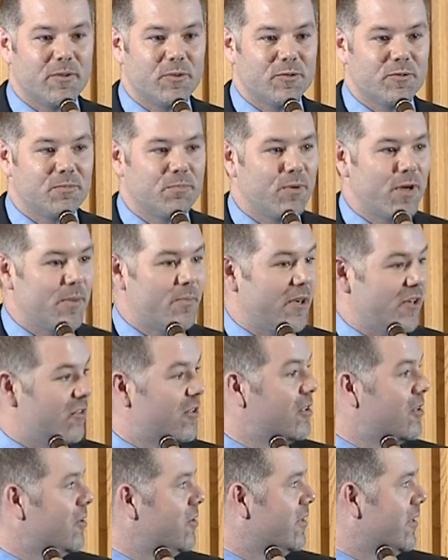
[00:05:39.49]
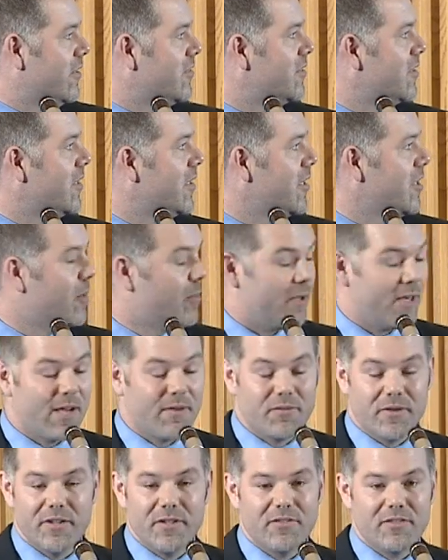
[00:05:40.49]
I was pretty much clueless. But
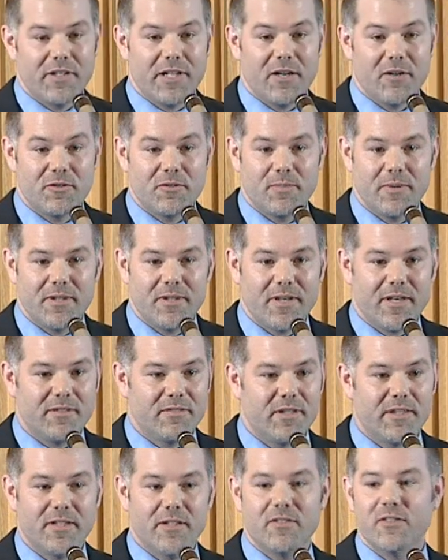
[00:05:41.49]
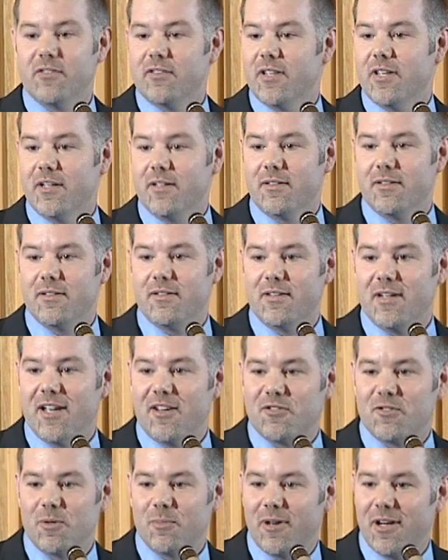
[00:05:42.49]
after this announcement, I said, this is it,
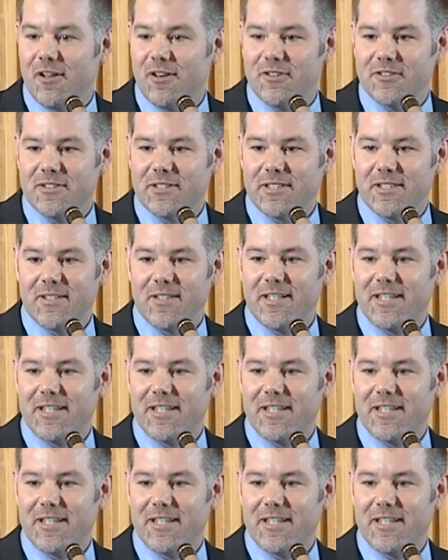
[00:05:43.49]
astrobiology.